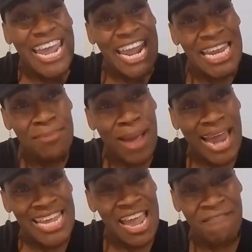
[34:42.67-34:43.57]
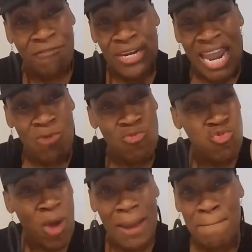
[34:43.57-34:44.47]
anybody ever in their
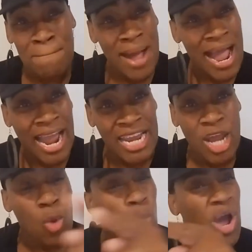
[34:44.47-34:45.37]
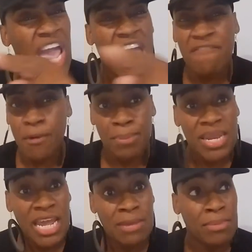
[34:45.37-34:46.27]
right mind will ever
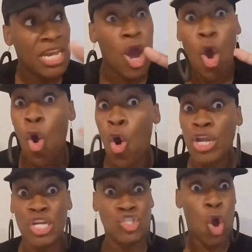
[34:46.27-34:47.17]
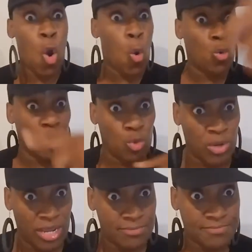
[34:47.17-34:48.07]
play me on this whole
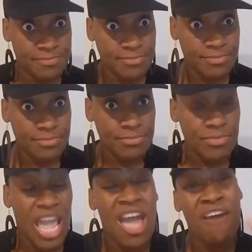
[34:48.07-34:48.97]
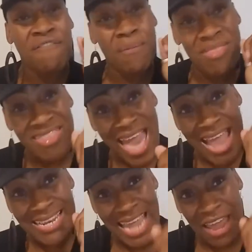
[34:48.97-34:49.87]
unit. From
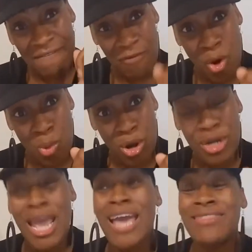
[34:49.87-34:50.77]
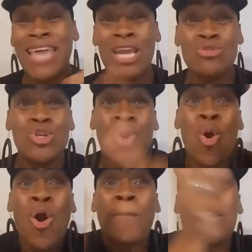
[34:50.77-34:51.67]
that day forward, they used to
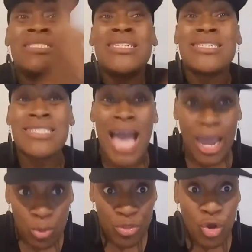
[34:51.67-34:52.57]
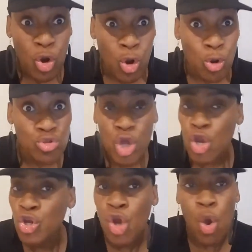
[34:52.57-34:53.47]
call me to the side with the girls.
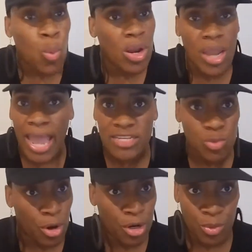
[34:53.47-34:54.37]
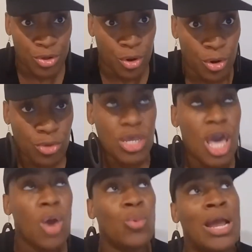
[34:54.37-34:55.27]
No one likes working with the girls.
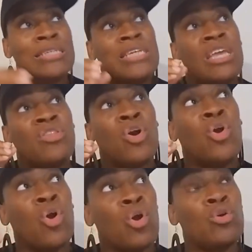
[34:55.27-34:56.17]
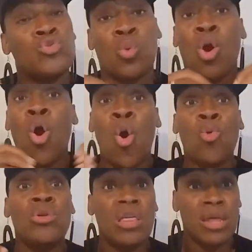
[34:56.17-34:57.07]
When I say the girls were a whole
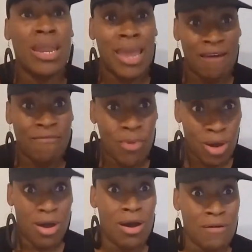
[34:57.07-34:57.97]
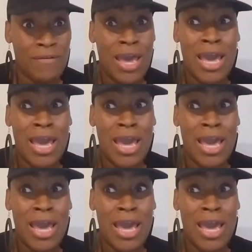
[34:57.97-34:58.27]
nother level of